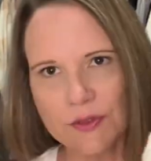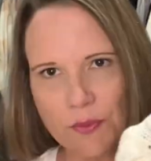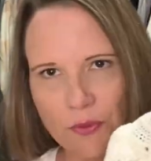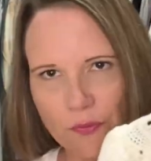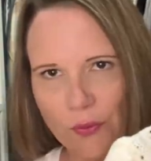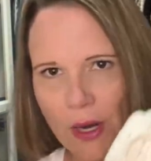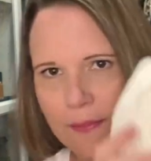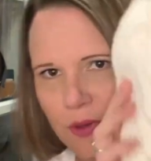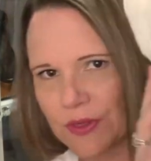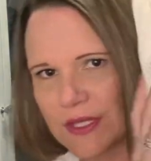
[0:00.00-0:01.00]
so before I
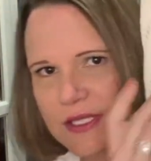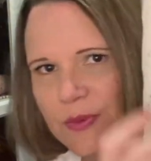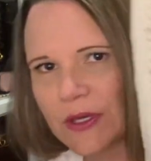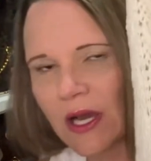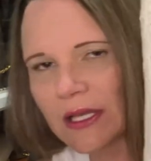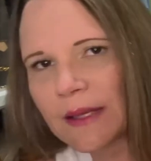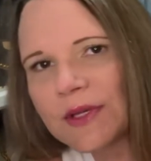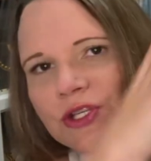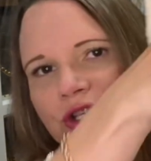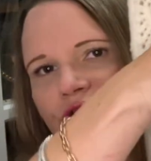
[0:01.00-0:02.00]
put this one on, let
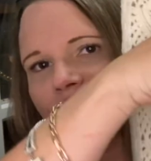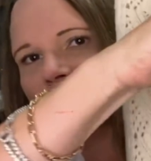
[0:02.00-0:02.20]
me just show